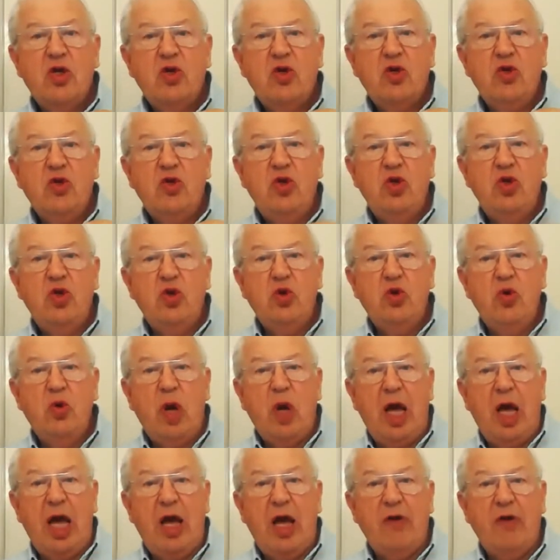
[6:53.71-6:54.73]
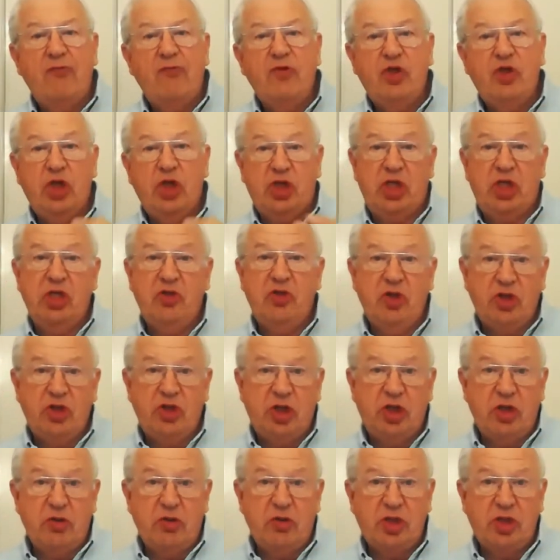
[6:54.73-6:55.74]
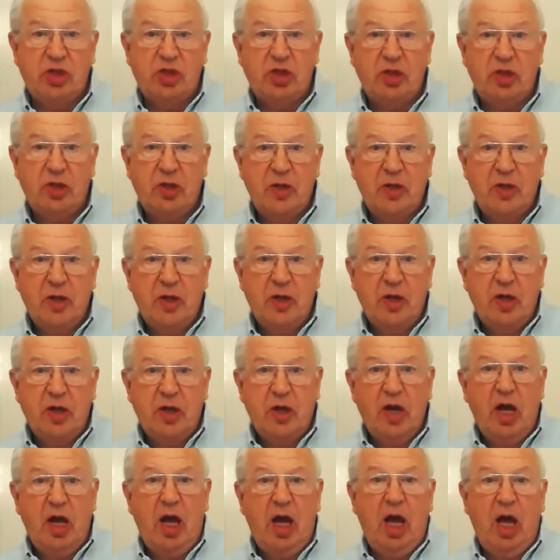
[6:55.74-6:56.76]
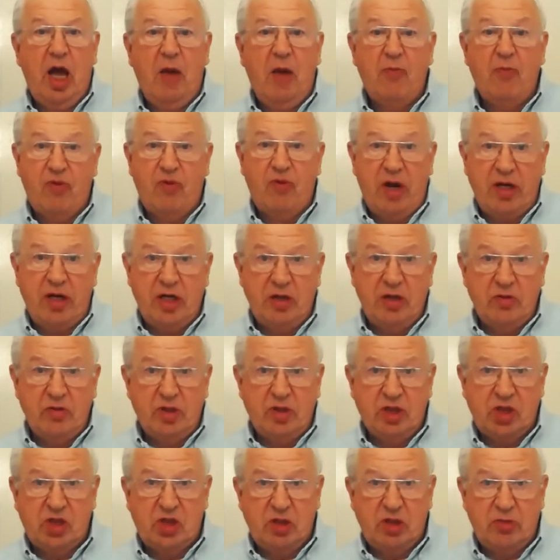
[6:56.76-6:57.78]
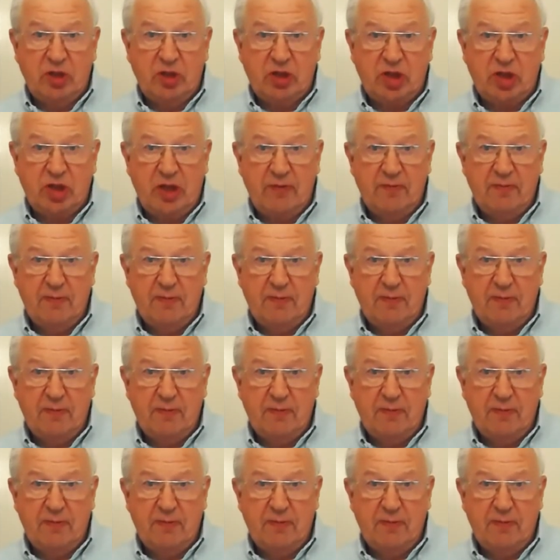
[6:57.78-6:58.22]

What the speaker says: you have just introduced a brand new distributor.